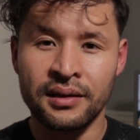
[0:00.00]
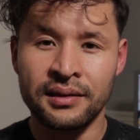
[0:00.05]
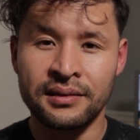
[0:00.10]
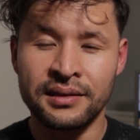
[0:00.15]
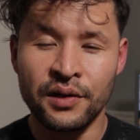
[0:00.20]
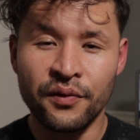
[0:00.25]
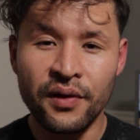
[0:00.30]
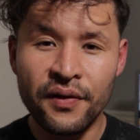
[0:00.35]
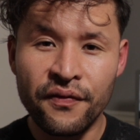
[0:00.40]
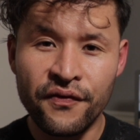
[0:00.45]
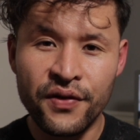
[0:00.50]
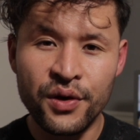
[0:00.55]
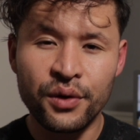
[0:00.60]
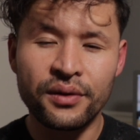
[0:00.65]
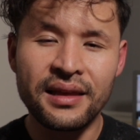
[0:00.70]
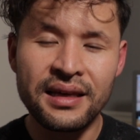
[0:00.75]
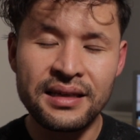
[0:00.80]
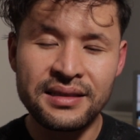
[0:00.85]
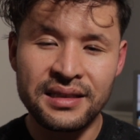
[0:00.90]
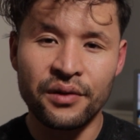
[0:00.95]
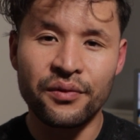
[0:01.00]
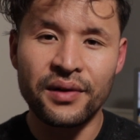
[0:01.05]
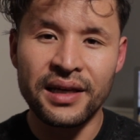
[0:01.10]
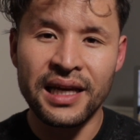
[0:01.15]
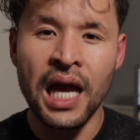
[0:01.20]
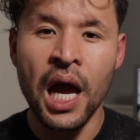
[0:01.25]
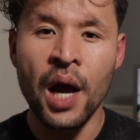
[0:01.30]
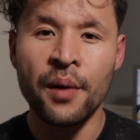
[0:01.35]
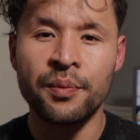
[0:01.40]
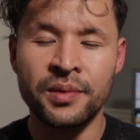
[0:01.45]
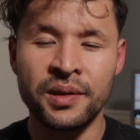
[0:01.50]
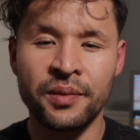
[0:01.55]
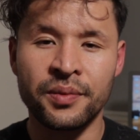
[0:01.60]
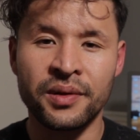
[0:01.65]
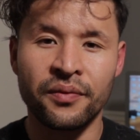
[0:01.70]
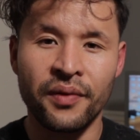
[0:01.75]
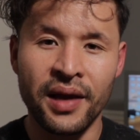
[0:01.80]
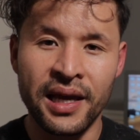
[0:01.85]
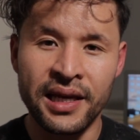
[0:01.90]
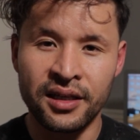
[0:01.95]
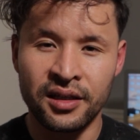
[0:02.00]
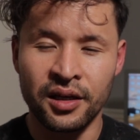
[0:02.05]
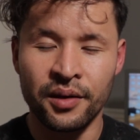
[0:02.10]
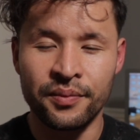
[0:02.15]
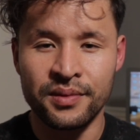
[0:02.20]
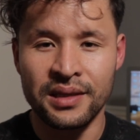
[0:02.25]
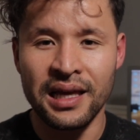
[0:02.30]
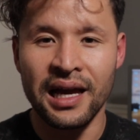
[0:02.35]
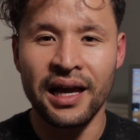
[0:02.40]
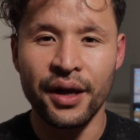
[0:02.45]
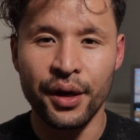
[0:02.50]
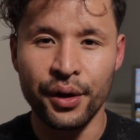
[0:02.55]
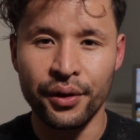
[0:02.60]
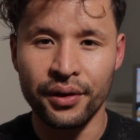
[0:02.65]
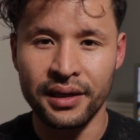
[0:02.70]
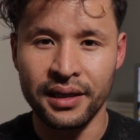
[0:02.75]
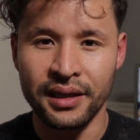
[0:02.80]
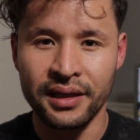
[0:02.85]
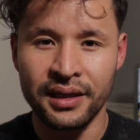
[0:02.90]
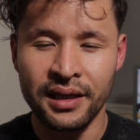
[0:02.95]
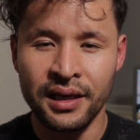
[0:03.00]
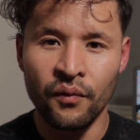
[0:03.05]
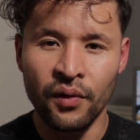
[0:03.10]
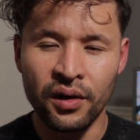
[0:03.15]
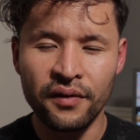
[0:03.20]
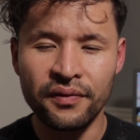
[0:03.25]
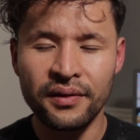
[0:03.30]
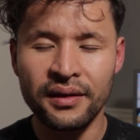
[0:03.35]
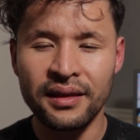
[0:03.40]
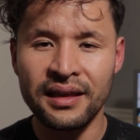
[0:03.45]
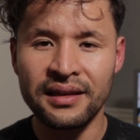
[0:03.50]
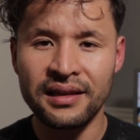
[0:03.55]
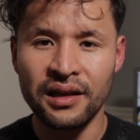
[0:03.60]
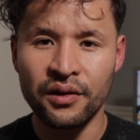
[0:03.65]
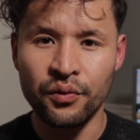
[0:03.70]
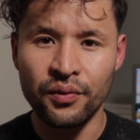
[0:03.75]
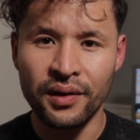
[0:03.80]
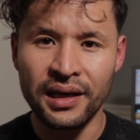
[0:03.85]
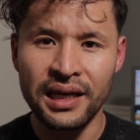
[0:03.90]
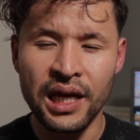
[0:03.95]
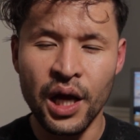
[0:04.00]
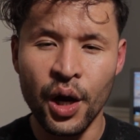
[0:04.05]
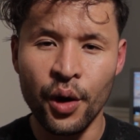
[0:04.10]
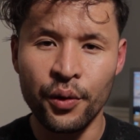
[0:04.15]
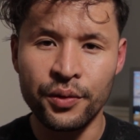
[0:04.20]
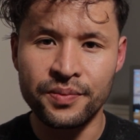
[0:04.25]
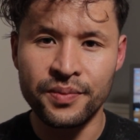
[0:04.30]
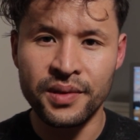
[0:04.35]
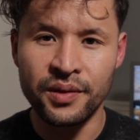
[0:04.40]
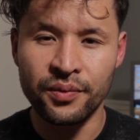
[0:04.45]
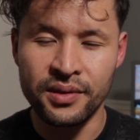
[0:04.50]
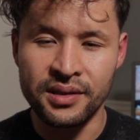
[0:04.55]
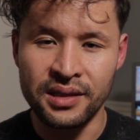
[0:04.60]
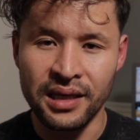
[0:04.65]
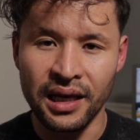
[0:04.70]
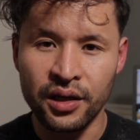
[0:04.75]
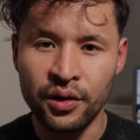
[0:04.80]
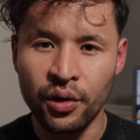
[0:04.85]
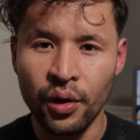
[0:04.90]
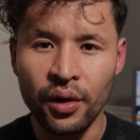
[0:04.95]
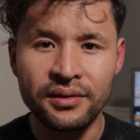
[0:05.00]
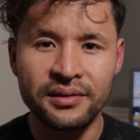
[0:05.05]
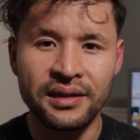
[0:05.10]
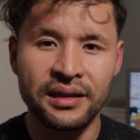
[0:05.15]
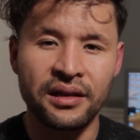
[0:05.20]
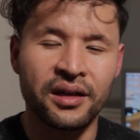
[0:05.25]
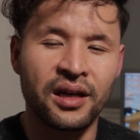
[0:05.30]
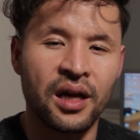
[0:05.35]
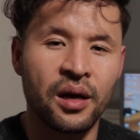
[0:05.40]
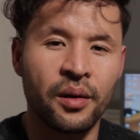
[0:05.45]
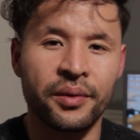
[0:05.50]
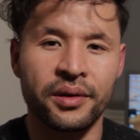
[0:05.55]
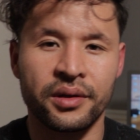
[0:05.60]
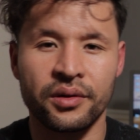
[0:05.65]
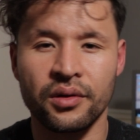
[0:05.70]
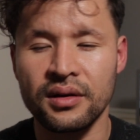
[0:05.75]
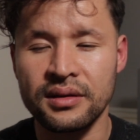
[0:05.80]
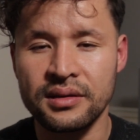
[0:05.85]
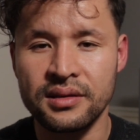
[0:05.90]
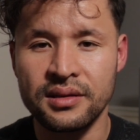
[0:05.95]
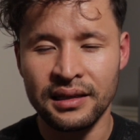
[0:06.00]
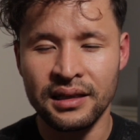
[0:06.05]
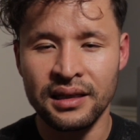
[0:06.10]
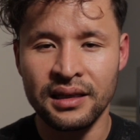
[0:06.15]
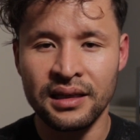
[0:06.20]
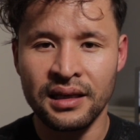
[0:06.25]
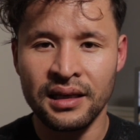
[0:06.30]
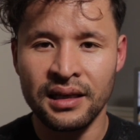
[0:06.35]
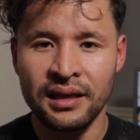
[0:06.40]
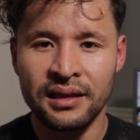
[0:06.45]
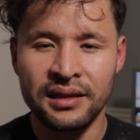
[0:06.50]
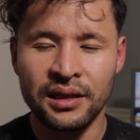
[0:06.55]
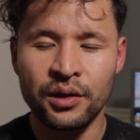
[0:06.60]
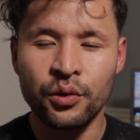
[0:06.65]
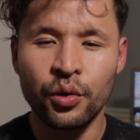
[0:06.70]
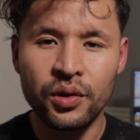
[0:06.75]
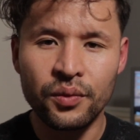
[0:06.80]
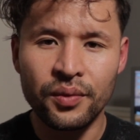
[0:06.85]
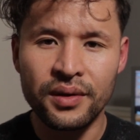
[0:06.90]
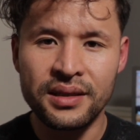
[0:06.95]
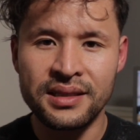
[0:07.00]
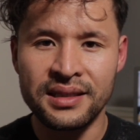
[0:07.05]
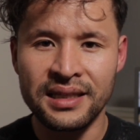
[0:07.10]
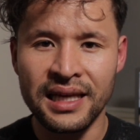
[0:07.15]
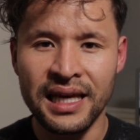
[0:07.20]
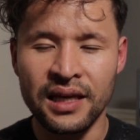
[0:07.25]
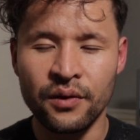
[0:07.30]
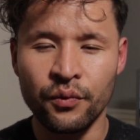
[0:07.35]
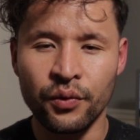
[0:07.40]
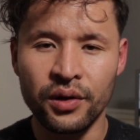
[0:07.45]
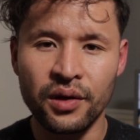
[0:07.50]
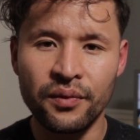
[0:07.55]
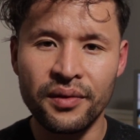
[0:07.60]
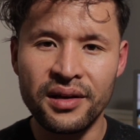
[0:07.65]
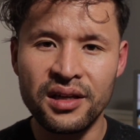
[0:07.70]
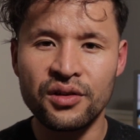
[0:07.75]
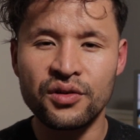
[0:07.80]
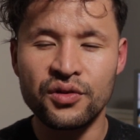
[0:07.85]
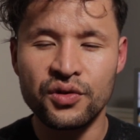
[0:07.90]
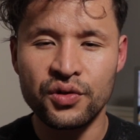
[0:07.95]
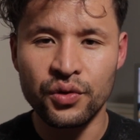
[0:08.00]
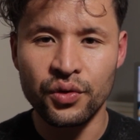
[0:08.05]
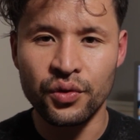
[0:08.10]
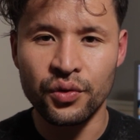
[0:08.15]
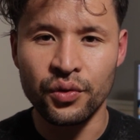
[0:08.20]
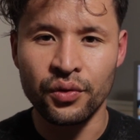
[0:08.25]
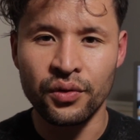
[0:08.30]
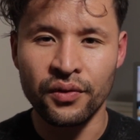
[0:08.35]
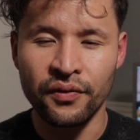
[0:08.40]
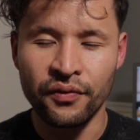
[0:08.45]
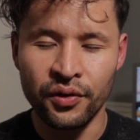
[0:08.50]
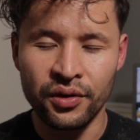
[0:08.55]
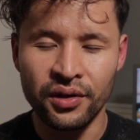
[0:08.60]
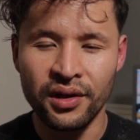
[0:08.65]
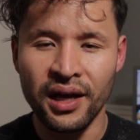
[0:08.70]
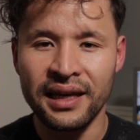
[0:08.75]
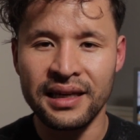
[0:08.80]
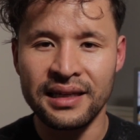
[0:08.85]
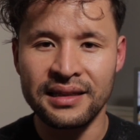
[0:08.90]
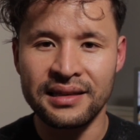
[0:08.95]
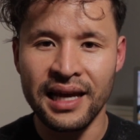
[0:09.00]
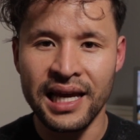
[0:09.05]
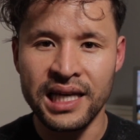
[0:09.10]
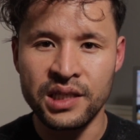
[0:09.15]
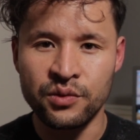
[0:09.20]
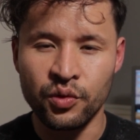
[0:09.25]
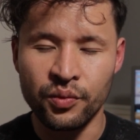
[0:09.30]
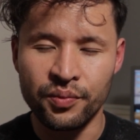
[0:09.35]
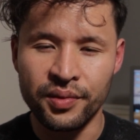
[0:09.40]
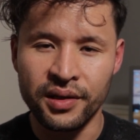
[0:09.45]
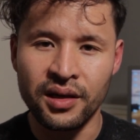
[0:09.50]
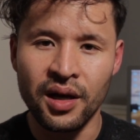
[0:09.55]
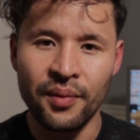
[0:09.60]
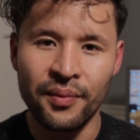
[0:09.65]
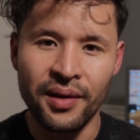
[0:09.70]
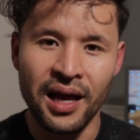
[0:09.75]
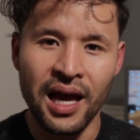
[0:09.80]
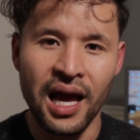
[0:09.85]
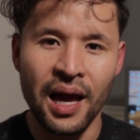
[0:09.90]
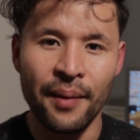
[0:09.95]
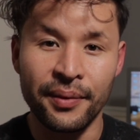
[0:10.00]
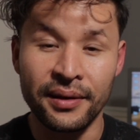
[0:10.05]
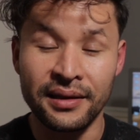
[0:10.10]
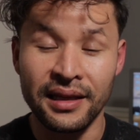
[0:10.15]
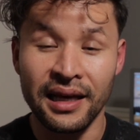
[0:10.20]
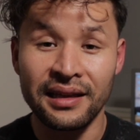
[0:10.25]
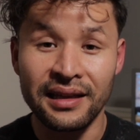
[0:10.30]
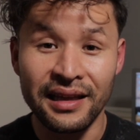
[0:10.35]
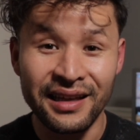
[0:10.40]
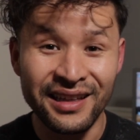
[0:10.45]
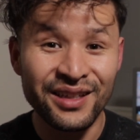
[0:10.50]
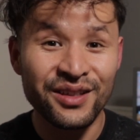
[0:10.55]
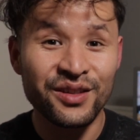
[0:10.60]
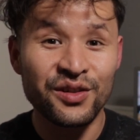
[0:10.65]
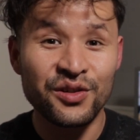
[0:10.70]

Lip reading: There were a few things that really helped me with waking up that early. One of the things that really helped me was a quote that I came across. The quote was saying, whatever you do for 90 days will become a habit, and it is